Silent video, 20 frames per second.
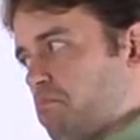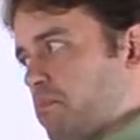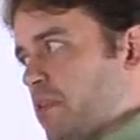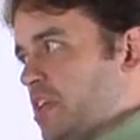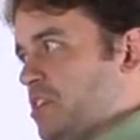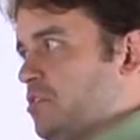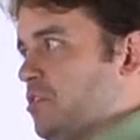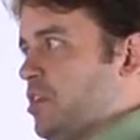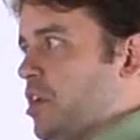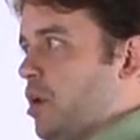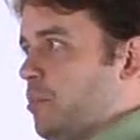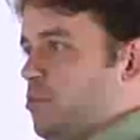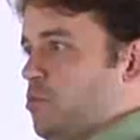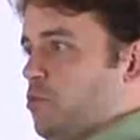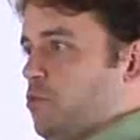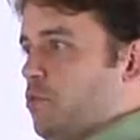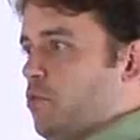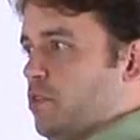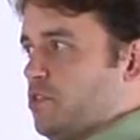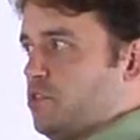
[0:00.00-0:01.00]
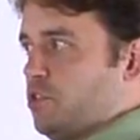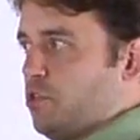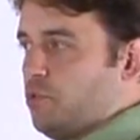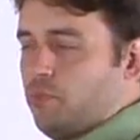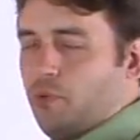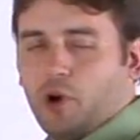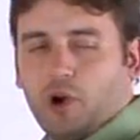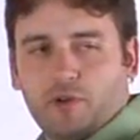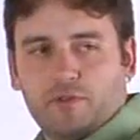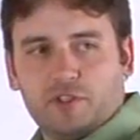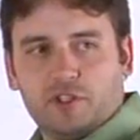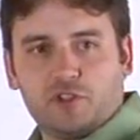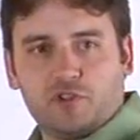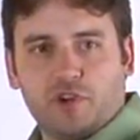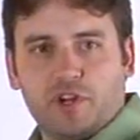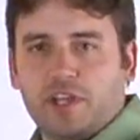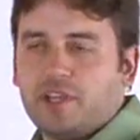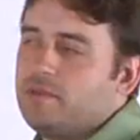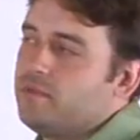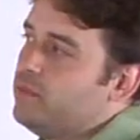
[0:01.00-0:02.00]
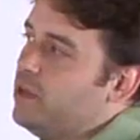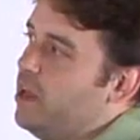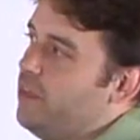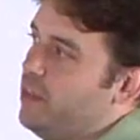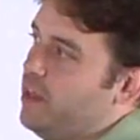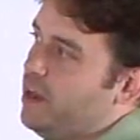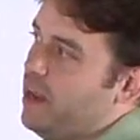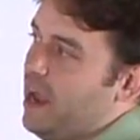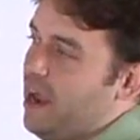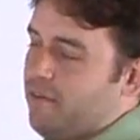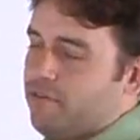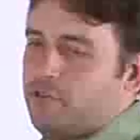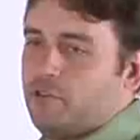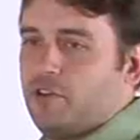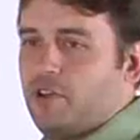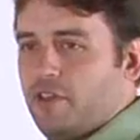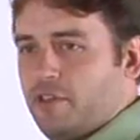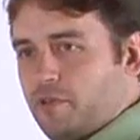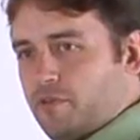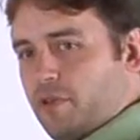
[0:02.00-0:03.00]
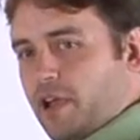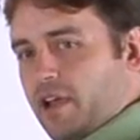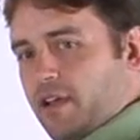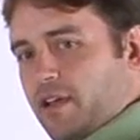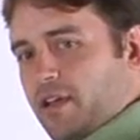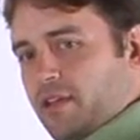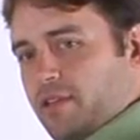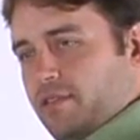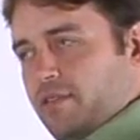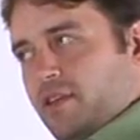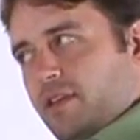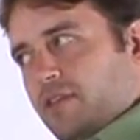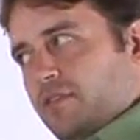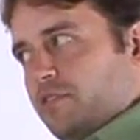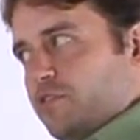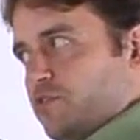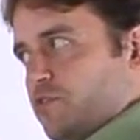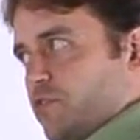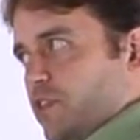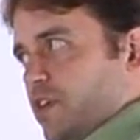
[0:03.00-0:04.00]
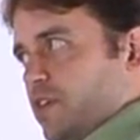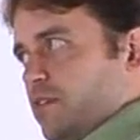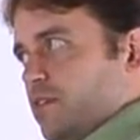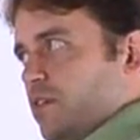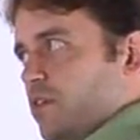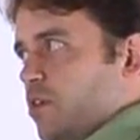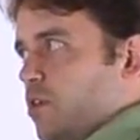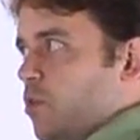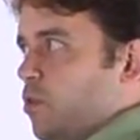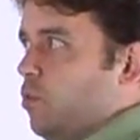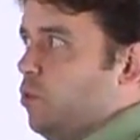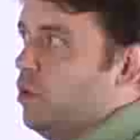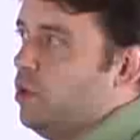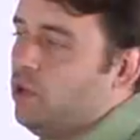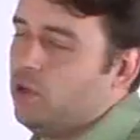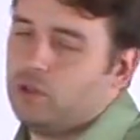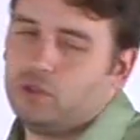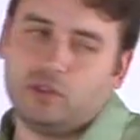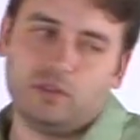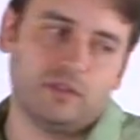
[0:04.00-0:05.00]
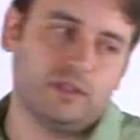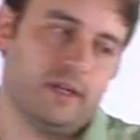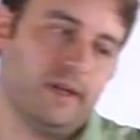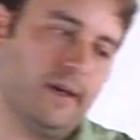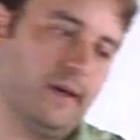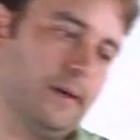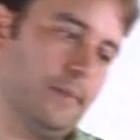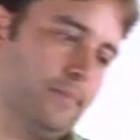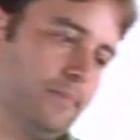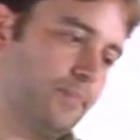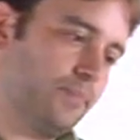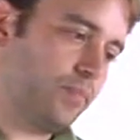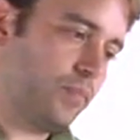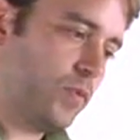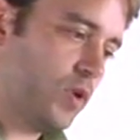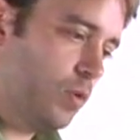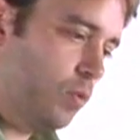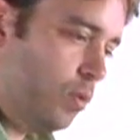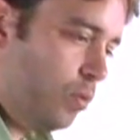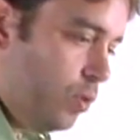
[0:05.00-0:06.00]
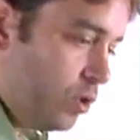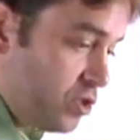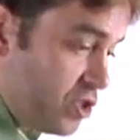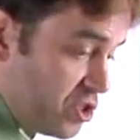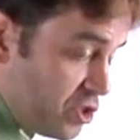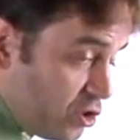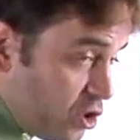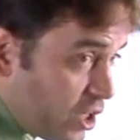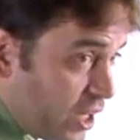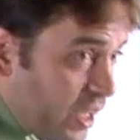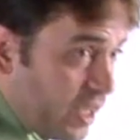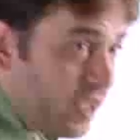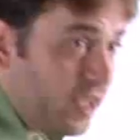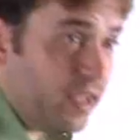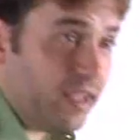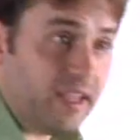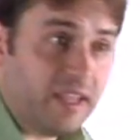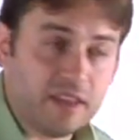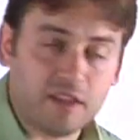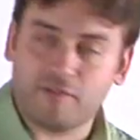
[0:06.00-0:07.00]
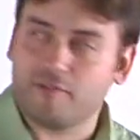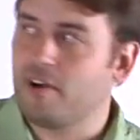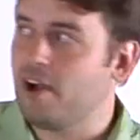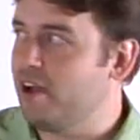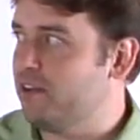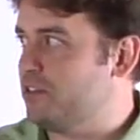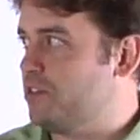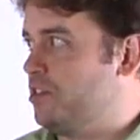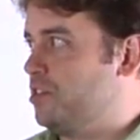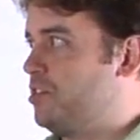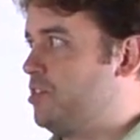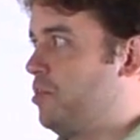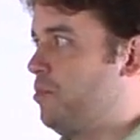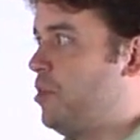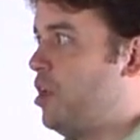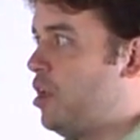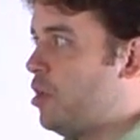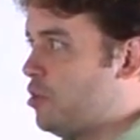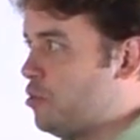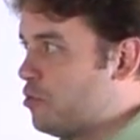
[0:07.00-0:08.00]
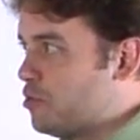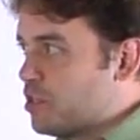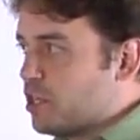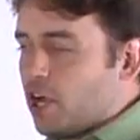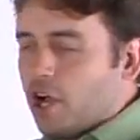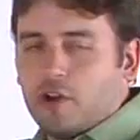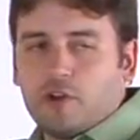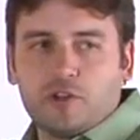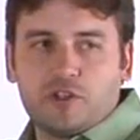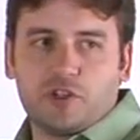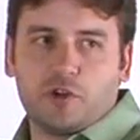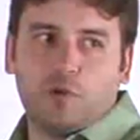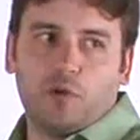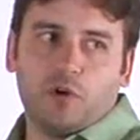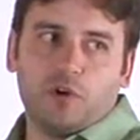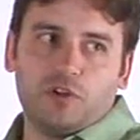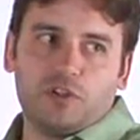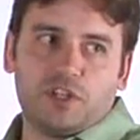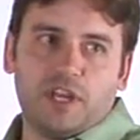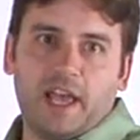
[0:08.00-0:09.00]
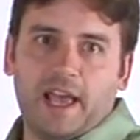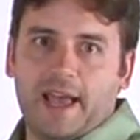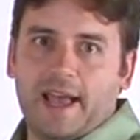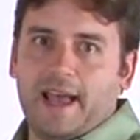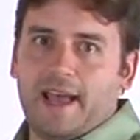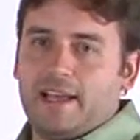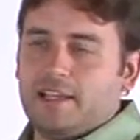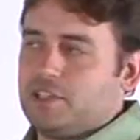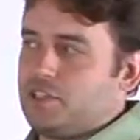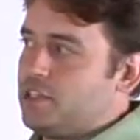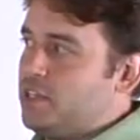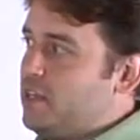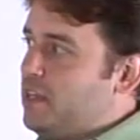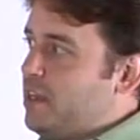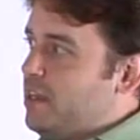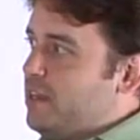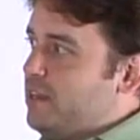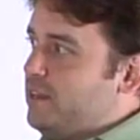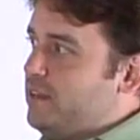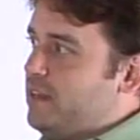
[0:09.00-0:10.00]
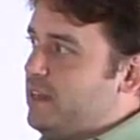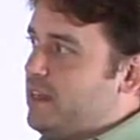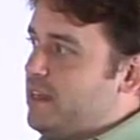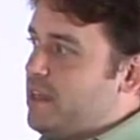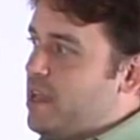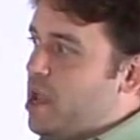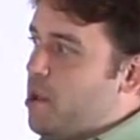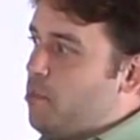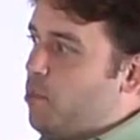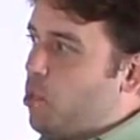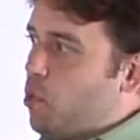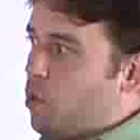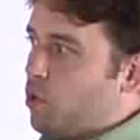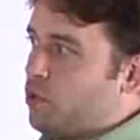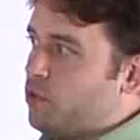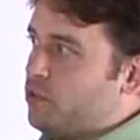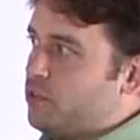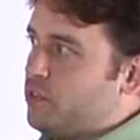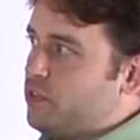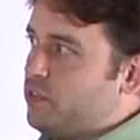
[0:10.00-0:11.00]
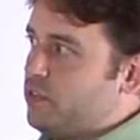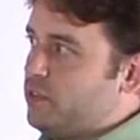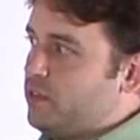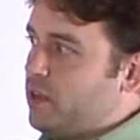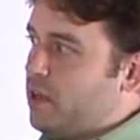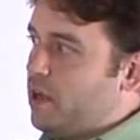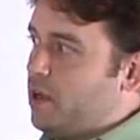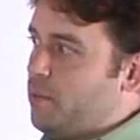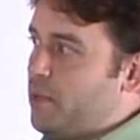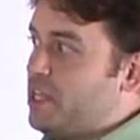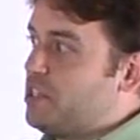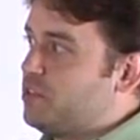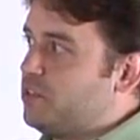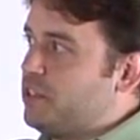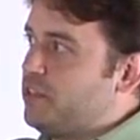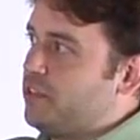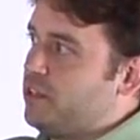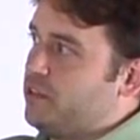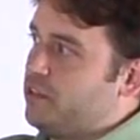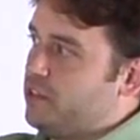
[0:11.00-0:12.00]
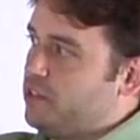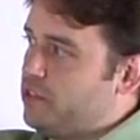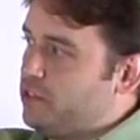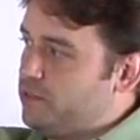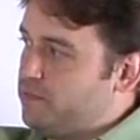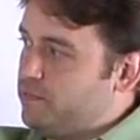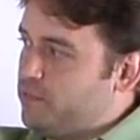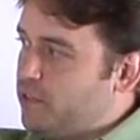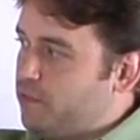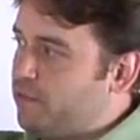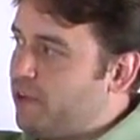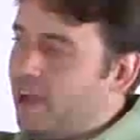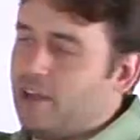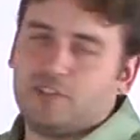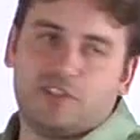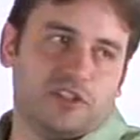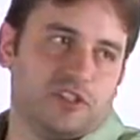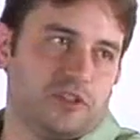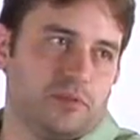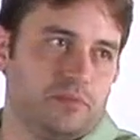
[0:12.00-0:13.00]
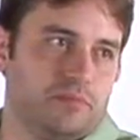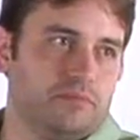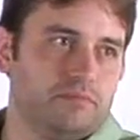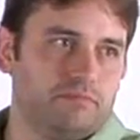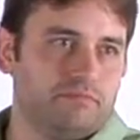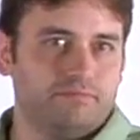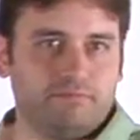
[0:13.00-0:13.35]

basically up to a certain part of a string, and then after at the end of the string, we'll just look in the file system using underscores as the important, basically the file system